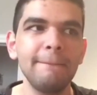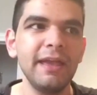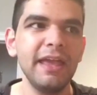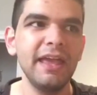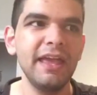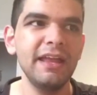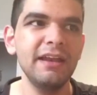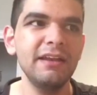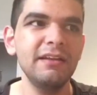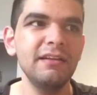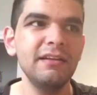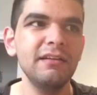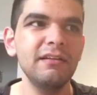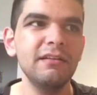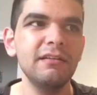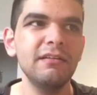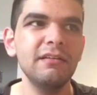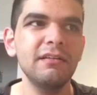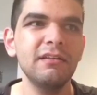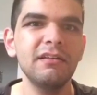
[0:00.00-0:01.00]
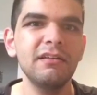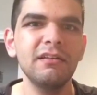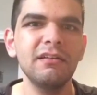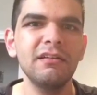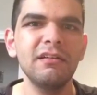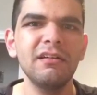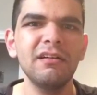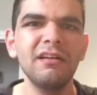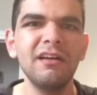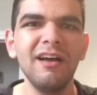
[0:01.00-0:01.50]
And
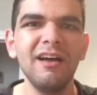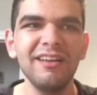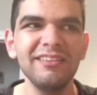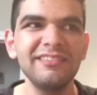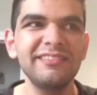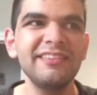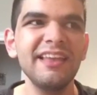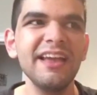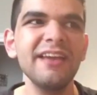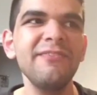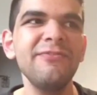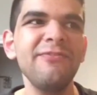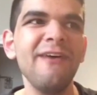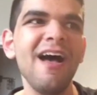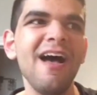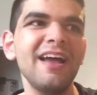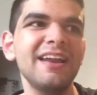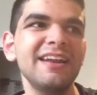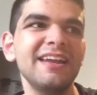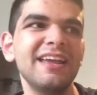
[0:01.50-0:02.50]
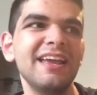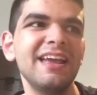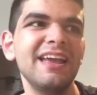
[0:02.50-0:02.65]
on second thought,